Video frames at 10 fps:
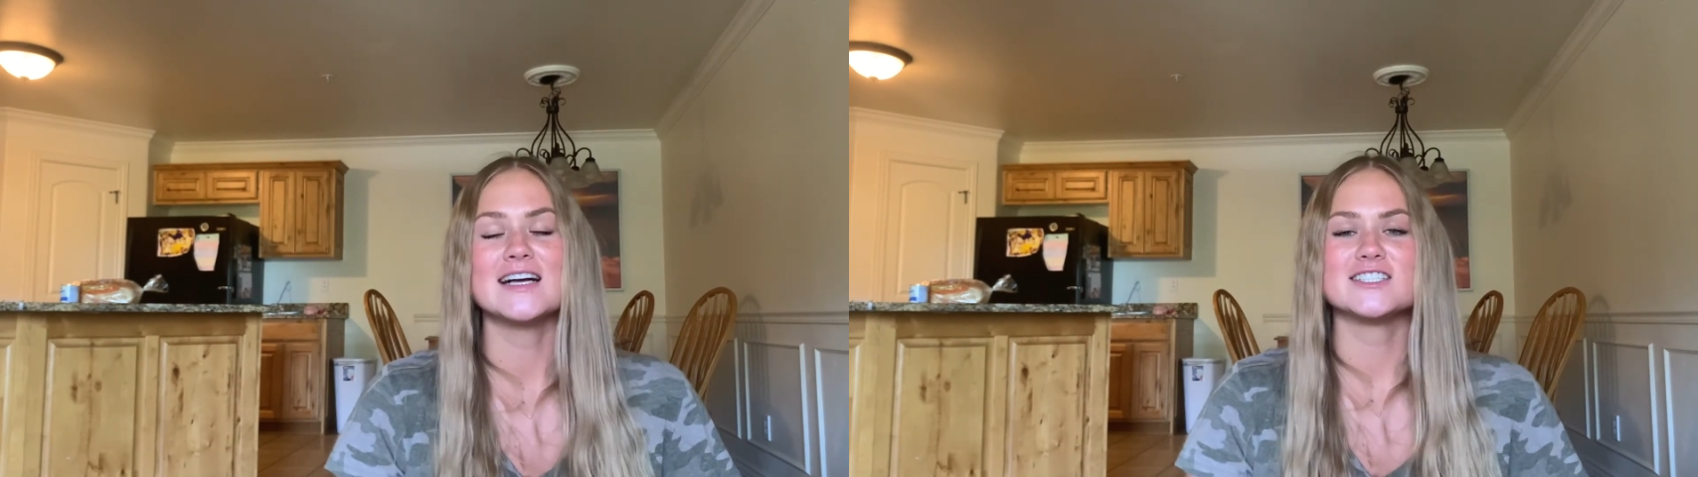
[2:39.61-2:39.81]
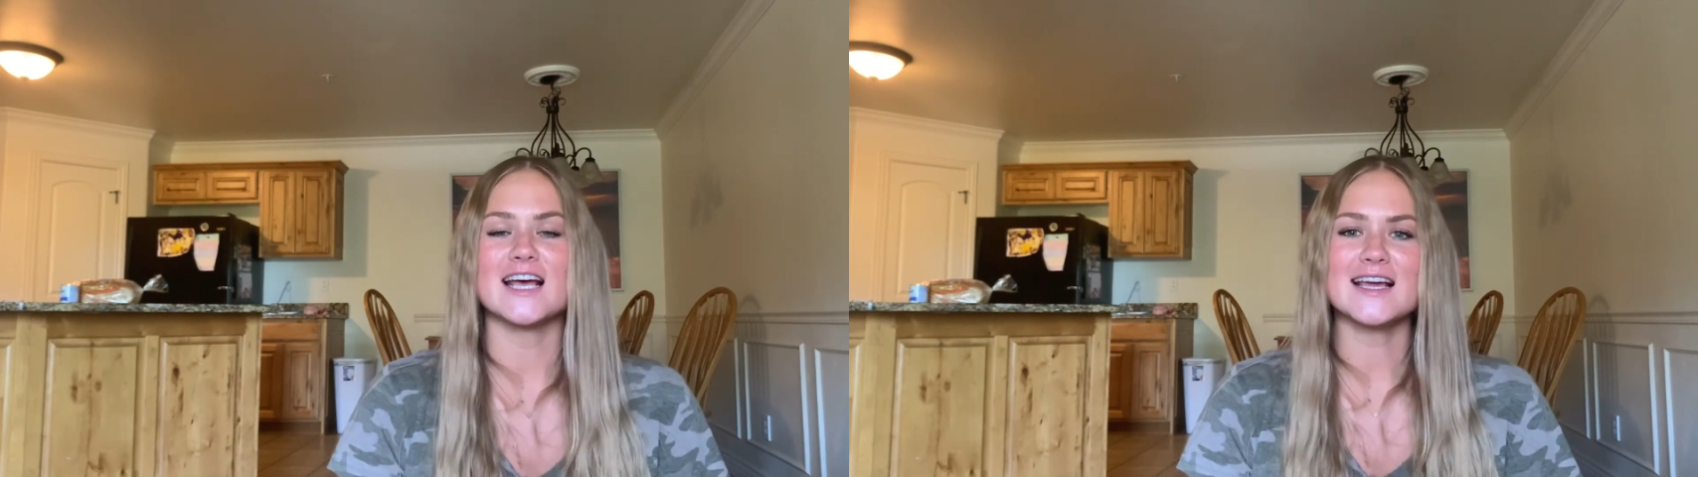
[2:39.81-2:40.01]

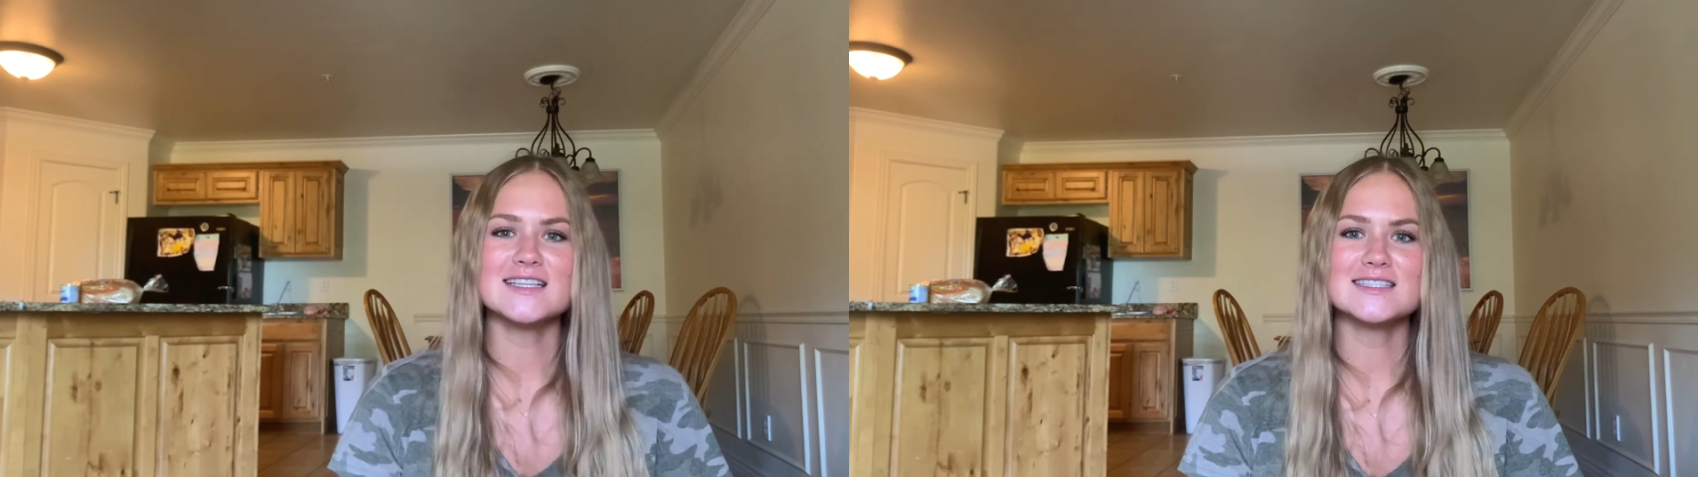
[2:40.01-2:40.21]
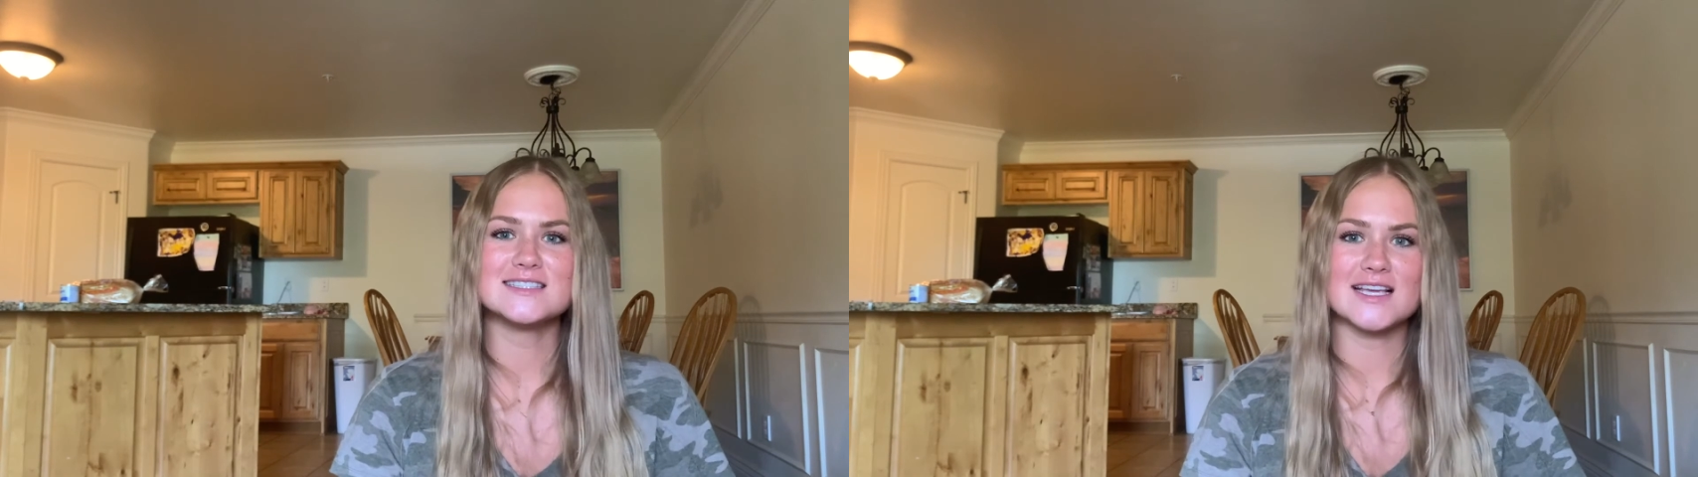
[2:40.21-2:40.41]
check
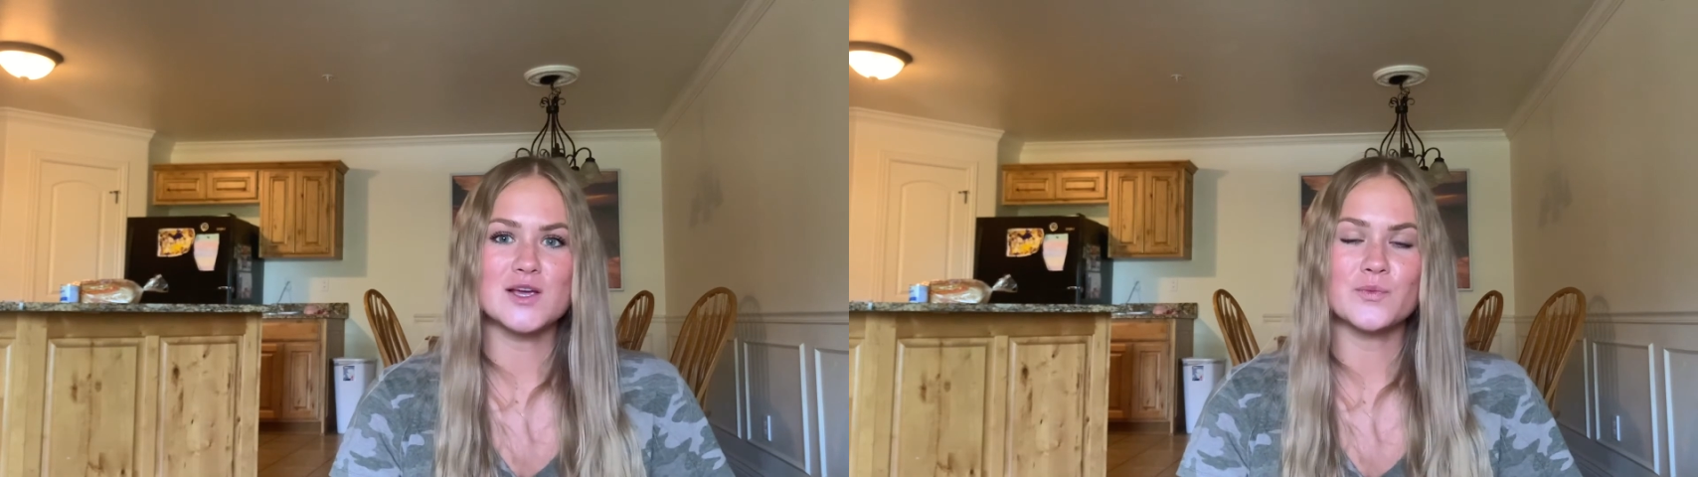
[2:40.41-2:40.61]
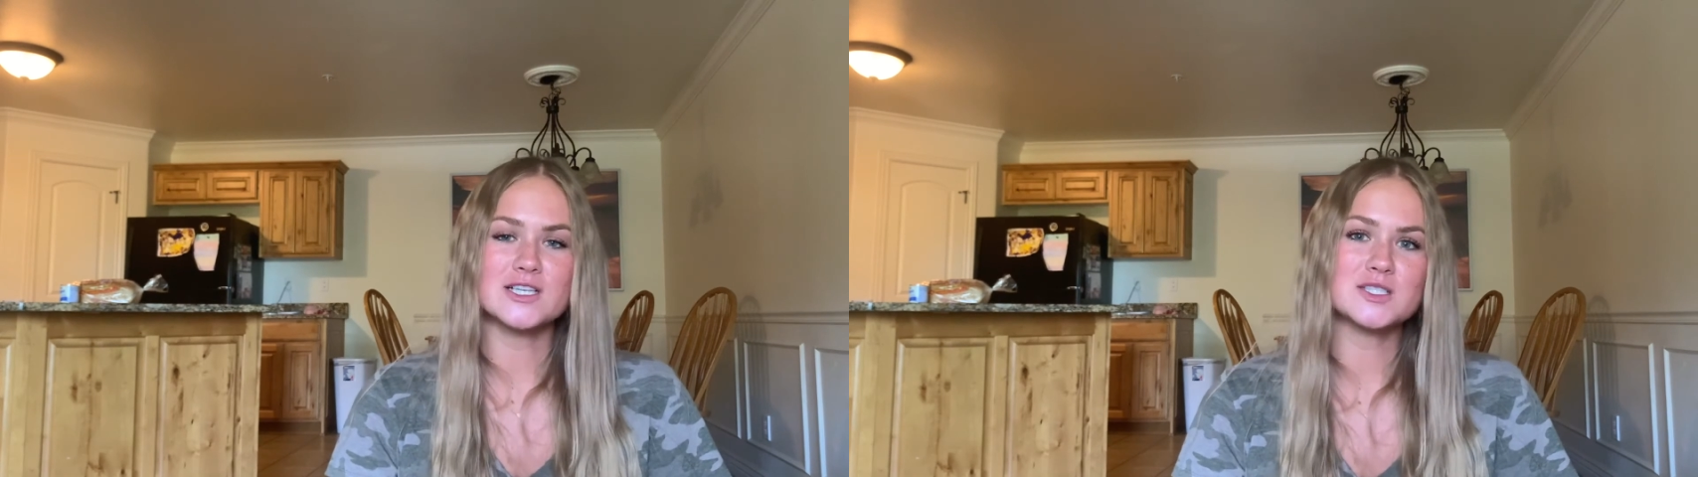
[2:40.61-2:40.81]
and see
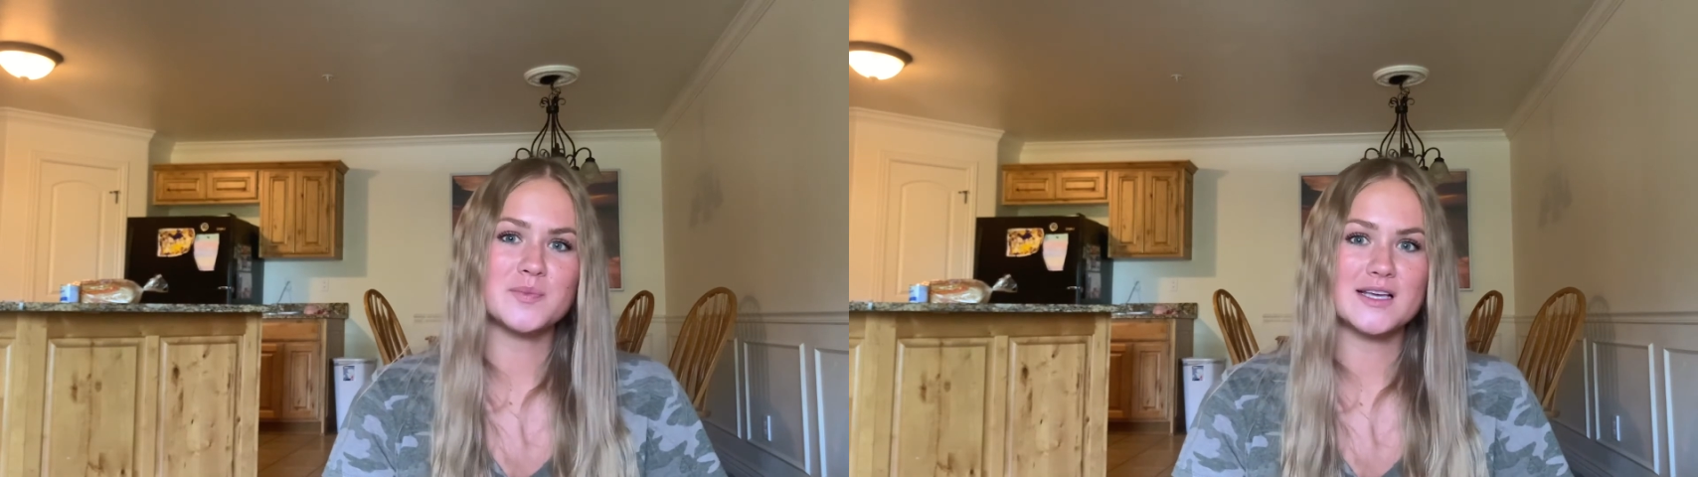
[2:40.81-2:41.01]
which